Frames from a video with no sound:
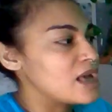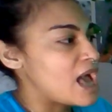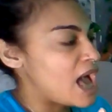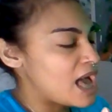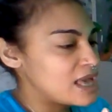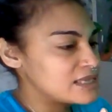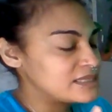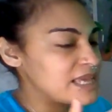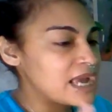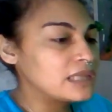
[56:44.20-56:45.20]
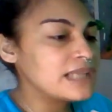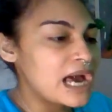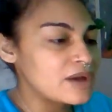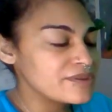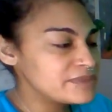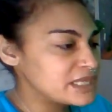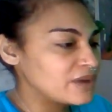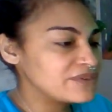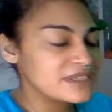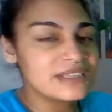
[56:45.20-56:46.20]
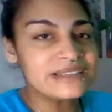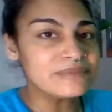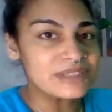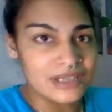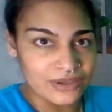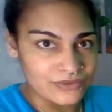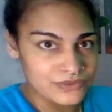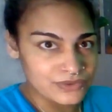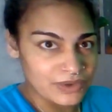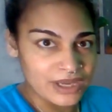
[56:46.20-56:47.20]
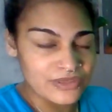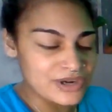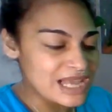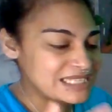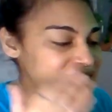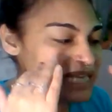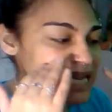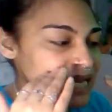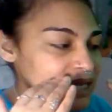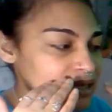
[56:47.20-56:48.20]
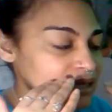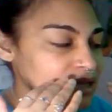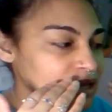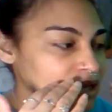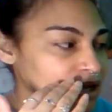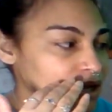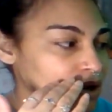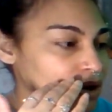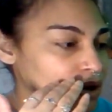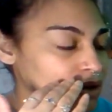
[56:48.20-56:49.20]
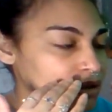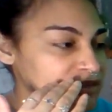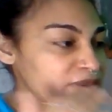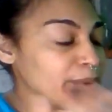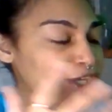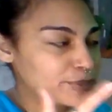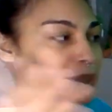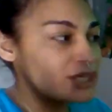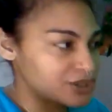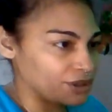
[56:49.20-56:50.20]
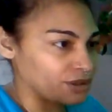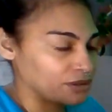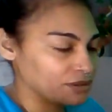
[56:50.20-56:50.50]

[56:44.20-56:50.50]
as they allow themselves to see themselves, right? They're not seeing the bigger picture.